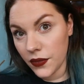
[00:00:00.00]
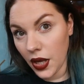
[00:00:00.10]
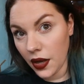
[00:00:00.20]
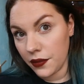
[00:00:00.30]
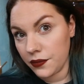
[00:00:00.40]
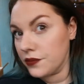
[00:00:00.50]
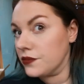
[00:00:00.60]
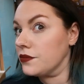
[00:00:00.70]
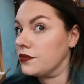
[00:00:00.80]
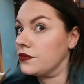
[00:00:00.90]
yeah
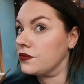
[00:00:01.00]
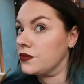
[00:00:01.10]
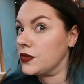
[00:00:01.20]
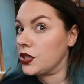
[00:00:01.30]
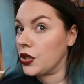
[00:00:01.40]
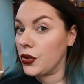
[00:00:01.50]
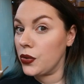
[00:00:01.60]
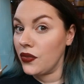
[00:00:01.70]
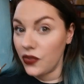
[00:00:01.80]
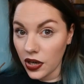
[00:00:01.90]
so
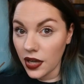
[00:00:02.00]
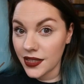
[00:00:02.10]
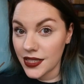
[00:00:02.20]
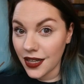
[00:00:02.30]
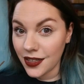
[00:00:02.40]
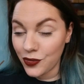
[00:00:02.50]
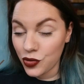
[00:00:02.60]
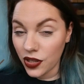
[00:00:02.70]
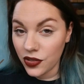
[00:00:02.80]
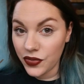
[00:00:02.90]
if you like these kind of
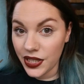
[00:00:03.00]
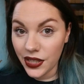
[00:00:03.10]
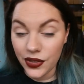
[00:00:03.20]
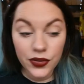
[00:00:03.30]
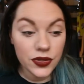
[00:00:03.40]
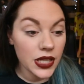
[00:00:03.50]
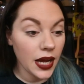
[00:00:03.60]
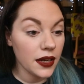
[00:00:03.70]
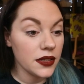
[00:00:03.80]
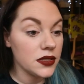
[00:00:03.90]
try on videos
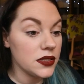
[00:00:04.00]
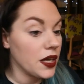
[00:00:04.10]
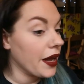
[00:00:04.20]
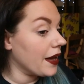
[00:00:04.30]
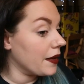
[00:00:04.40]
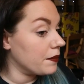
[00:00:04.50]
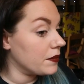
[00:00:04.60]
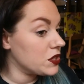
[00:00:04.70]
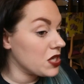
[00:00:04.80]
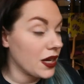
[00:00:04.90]
and
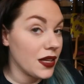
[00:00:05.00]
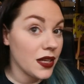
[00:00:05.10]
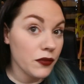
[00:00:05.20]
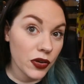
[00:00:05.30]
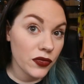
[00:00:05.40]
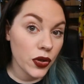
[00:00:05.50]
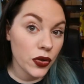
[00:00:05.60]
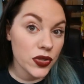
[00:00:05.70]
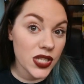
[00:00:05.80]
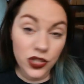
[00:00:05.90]
um, check in
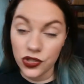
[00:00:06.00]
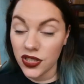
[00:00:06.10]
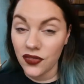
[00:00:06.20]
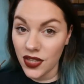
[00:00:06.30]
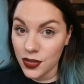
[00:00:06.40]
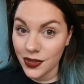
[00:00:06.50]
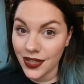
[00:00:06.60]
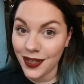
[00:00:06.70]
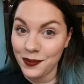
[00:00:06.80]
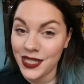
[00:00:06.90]
reviews then you should give this one a
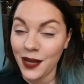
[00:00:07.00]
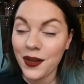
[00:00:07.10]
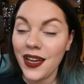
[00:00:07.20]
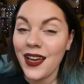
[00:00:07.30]
thumbs up.